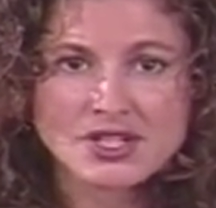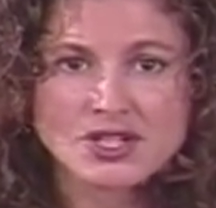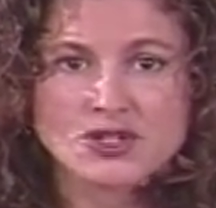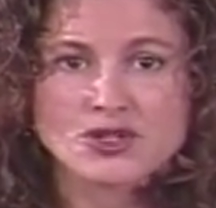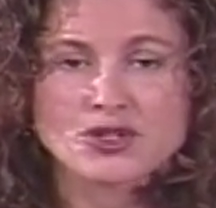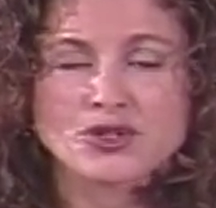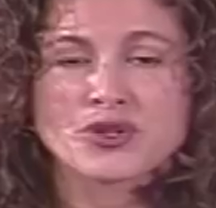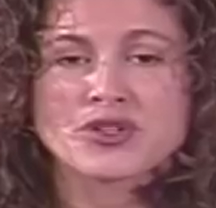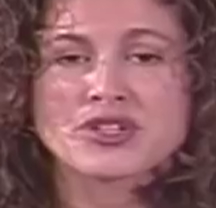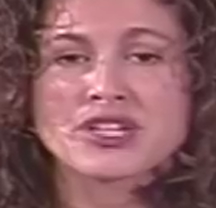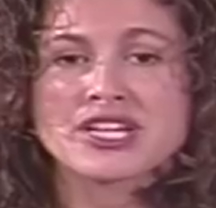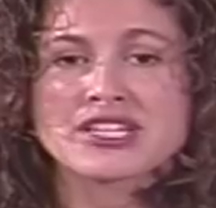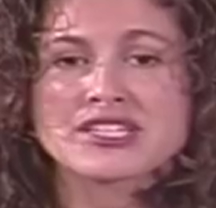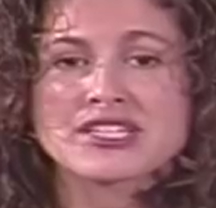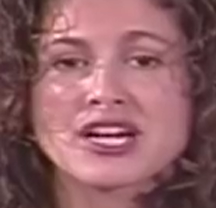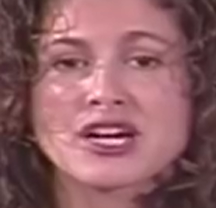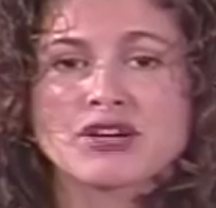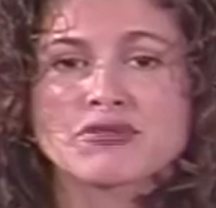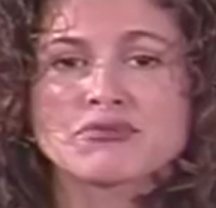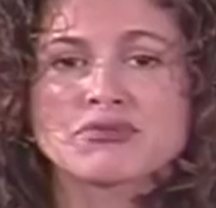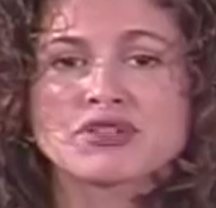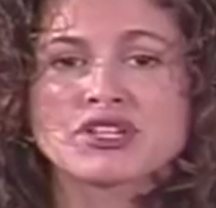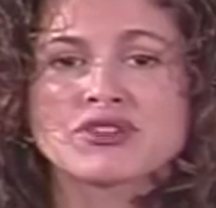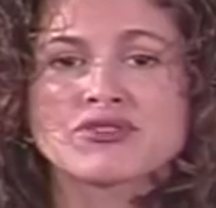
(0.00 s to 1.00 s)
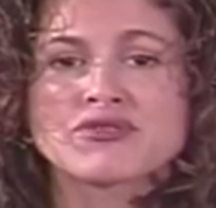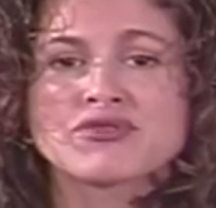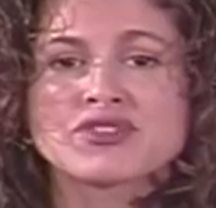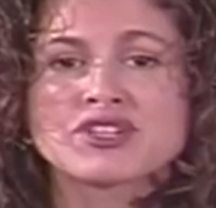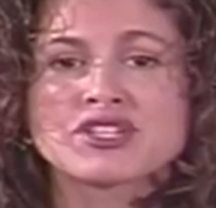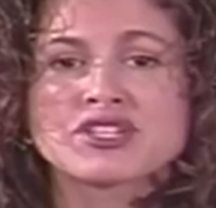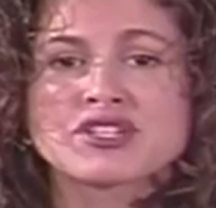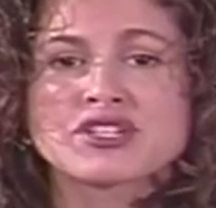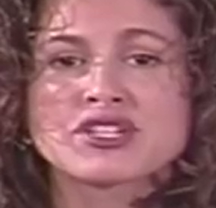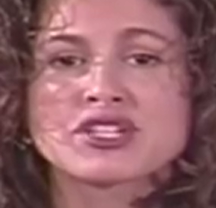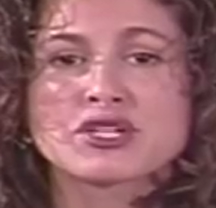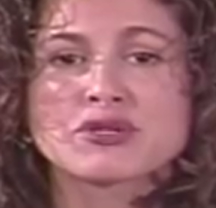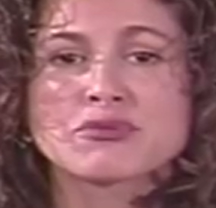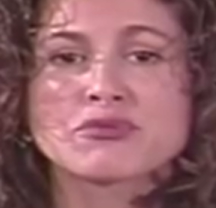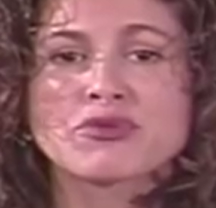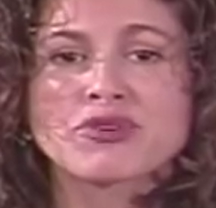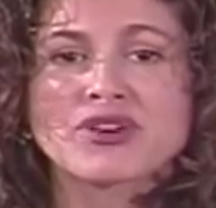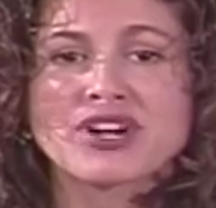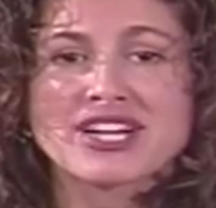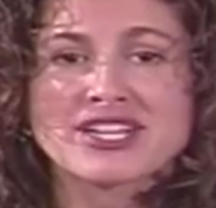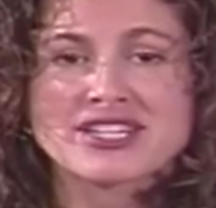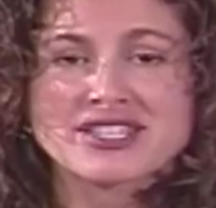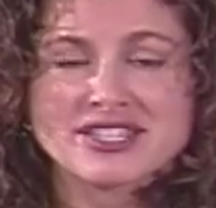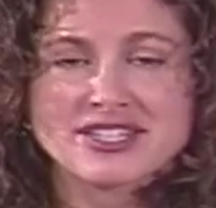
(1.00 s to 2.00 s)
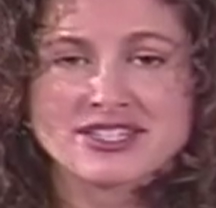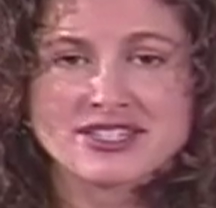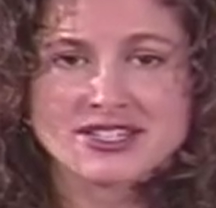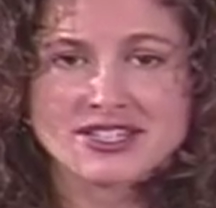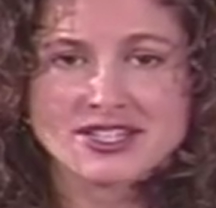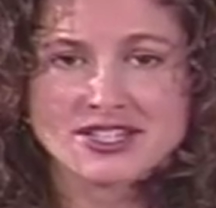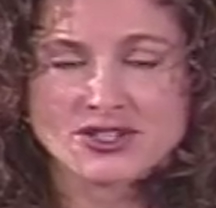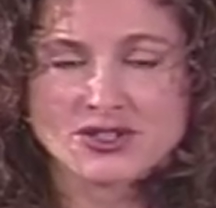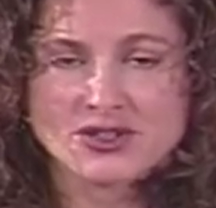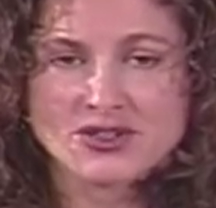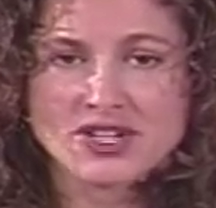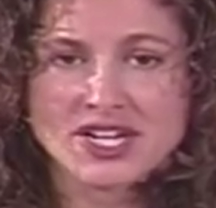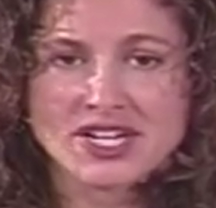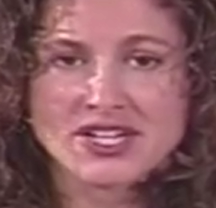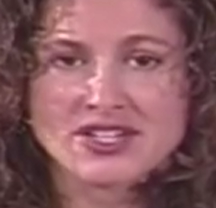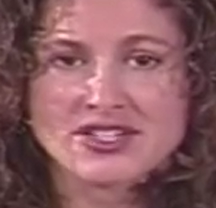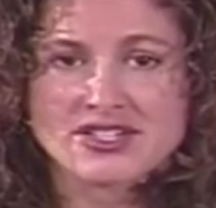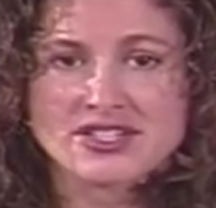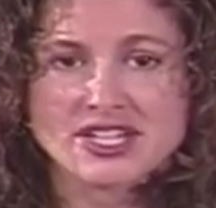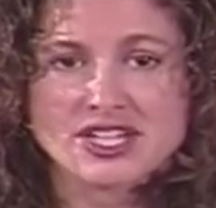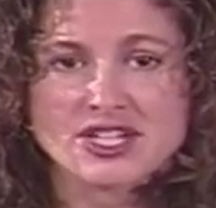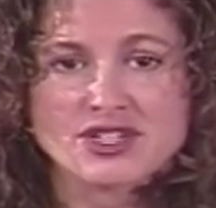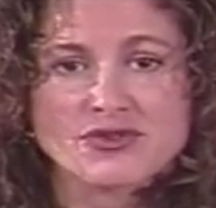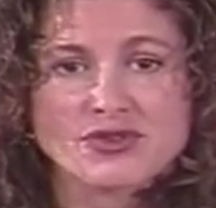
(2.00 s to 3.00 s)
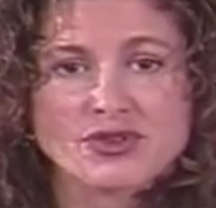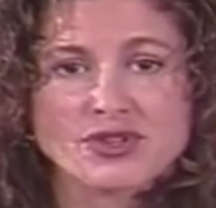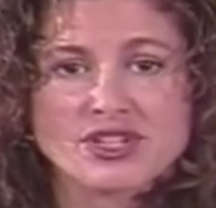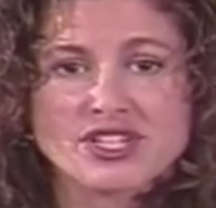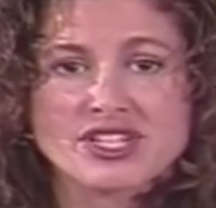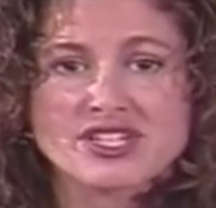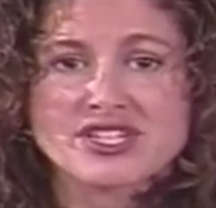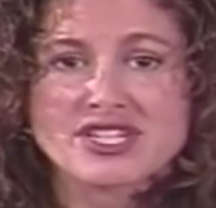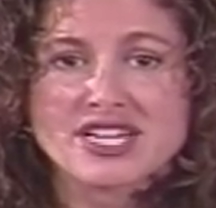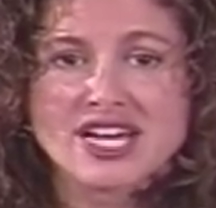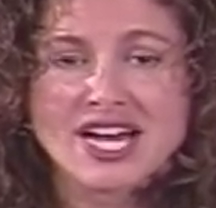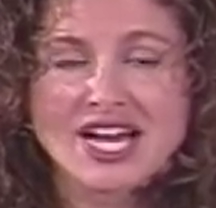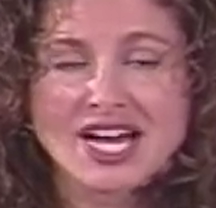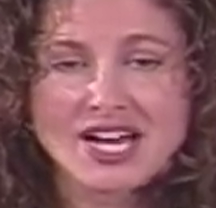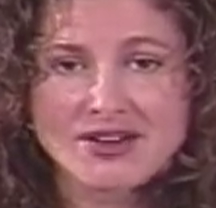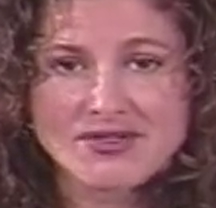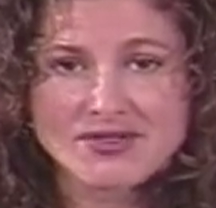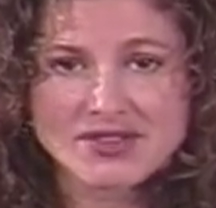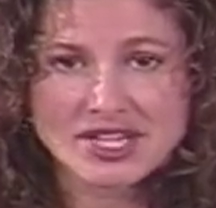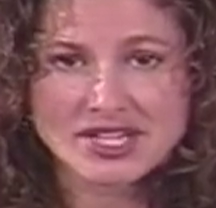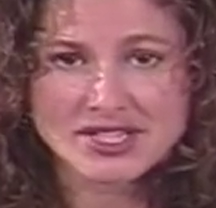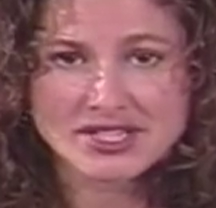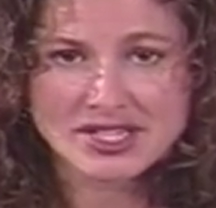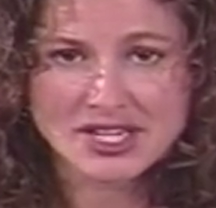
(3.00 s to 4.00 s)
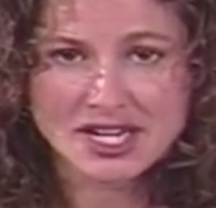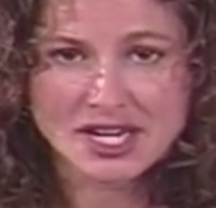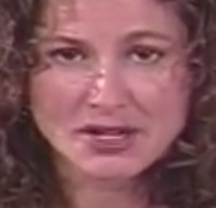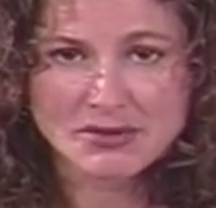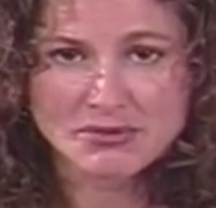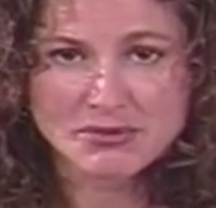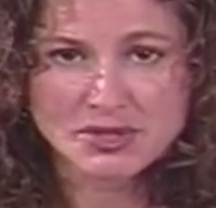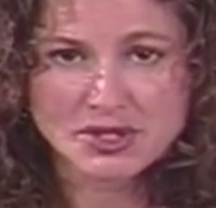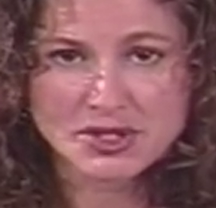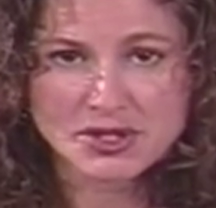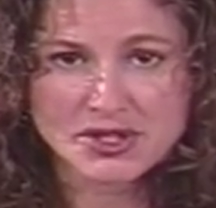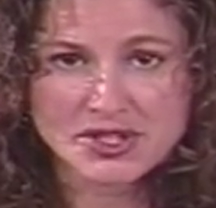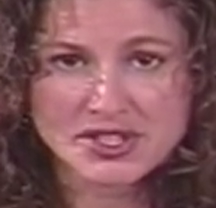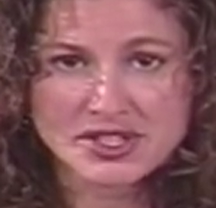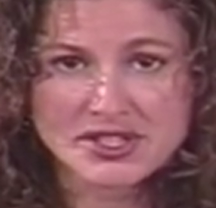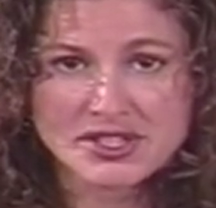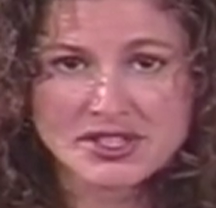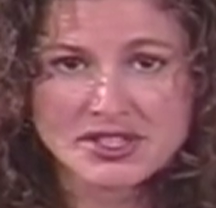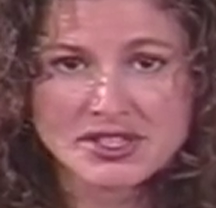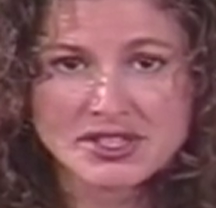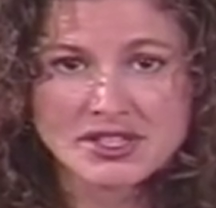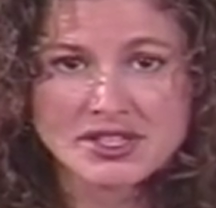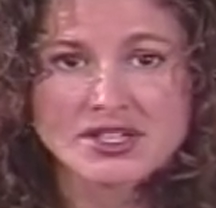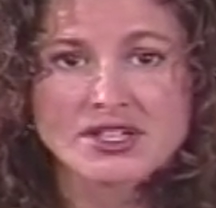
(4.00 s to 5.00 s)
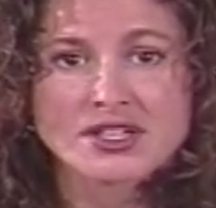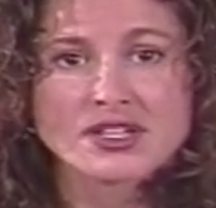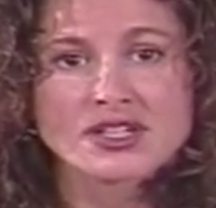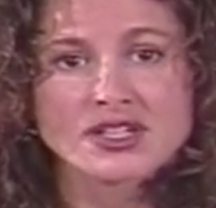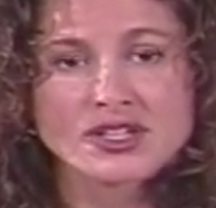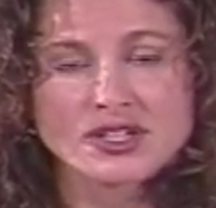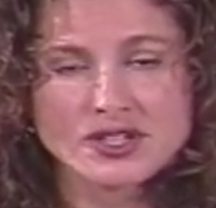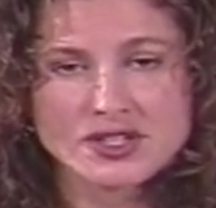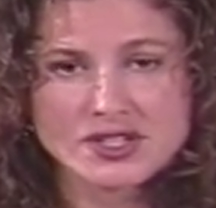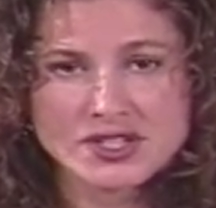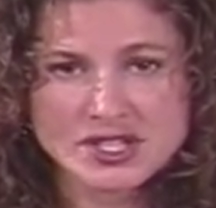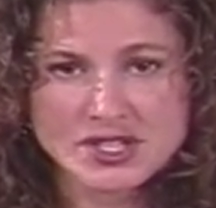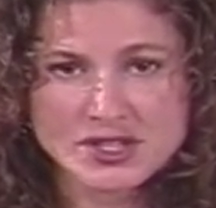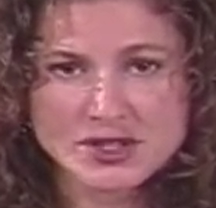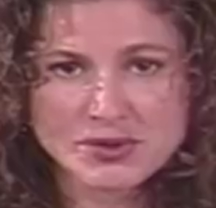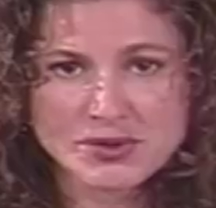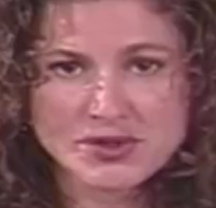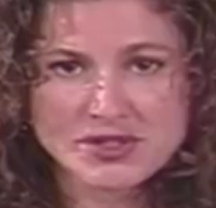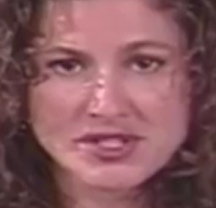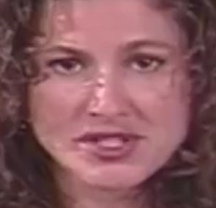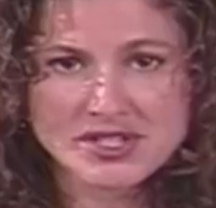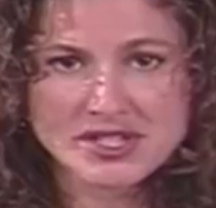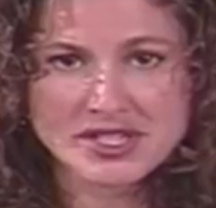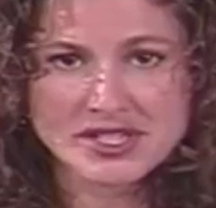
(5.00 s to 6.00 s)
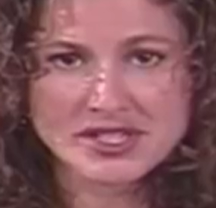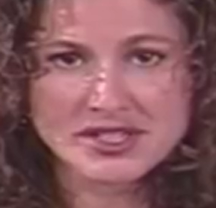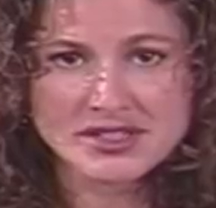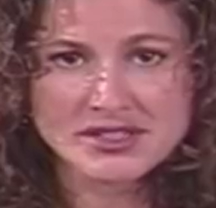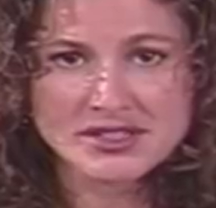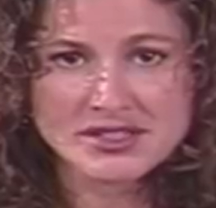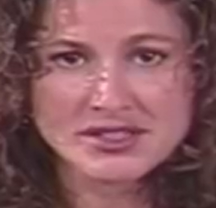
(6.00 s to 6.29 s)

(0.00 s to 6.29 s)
during that time being physically present in the United States for at least half that time period continuously,